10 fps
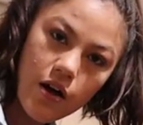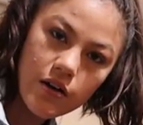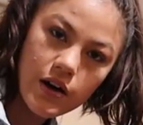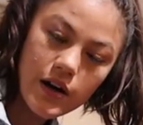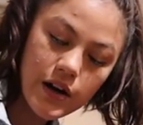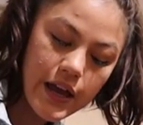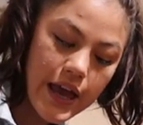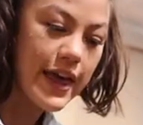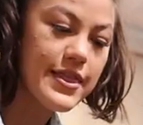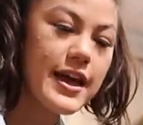longer
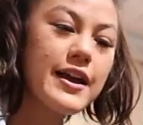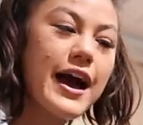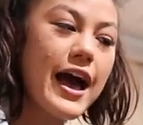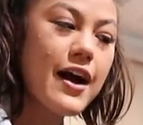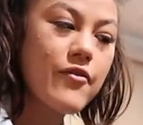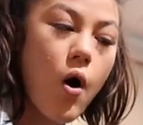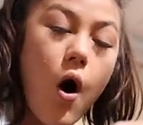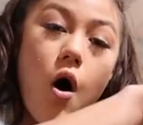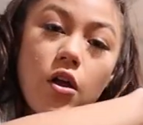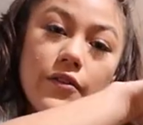and then I have
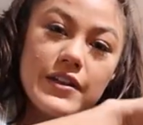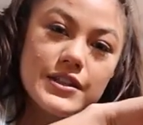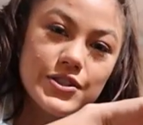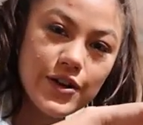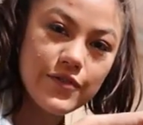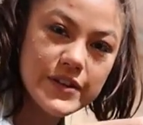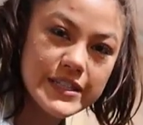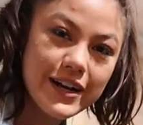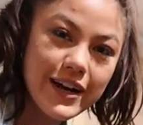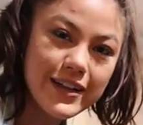all of this
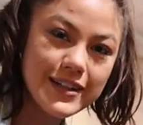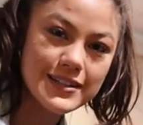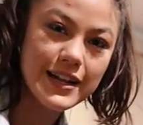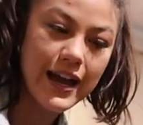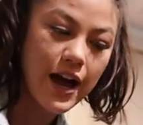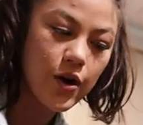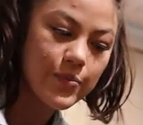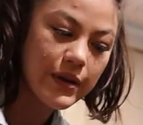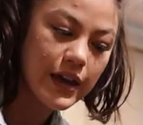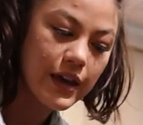surface area that's gonna
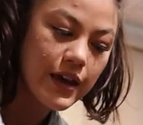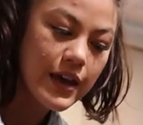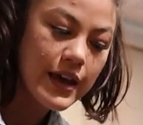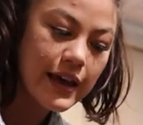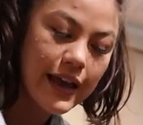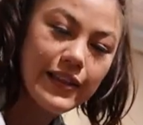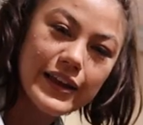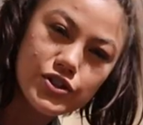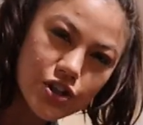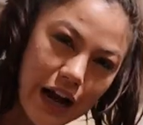help me get
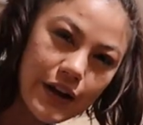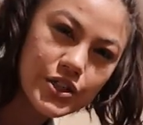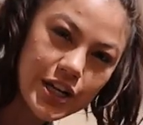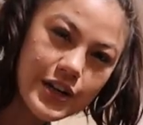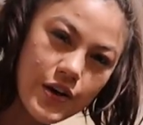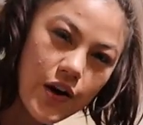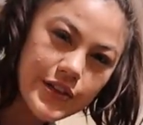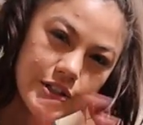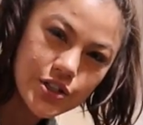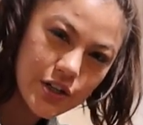like traction
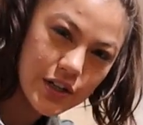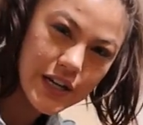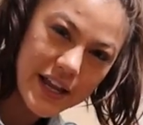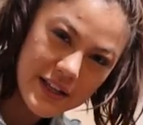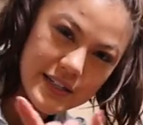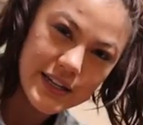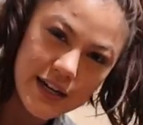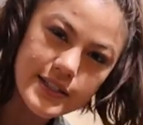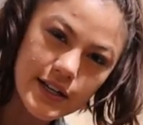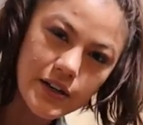on the dirt and the
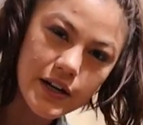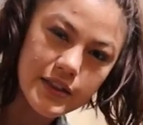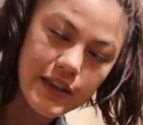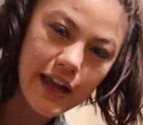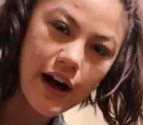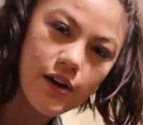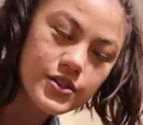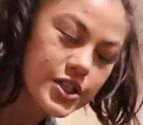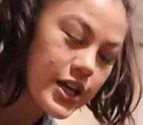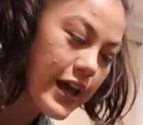dust underneath the
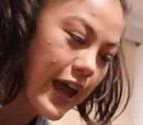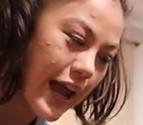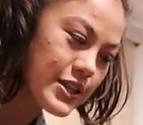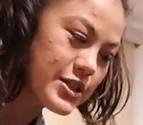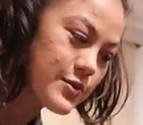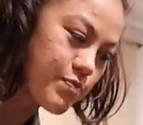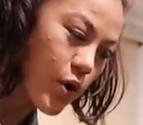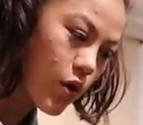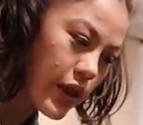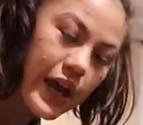couch and just
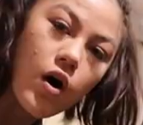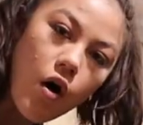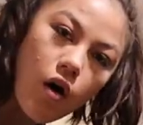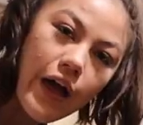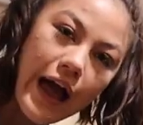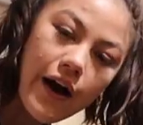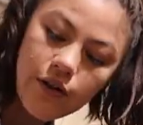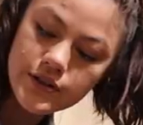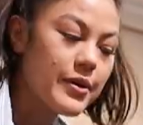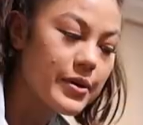pull it all
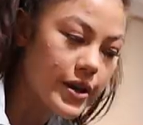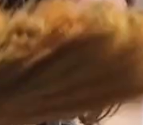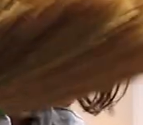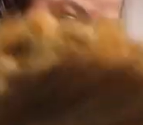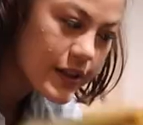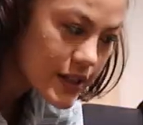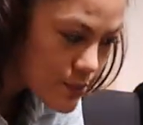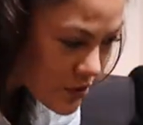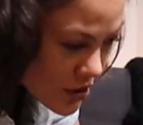out. So I'm gonna go in with this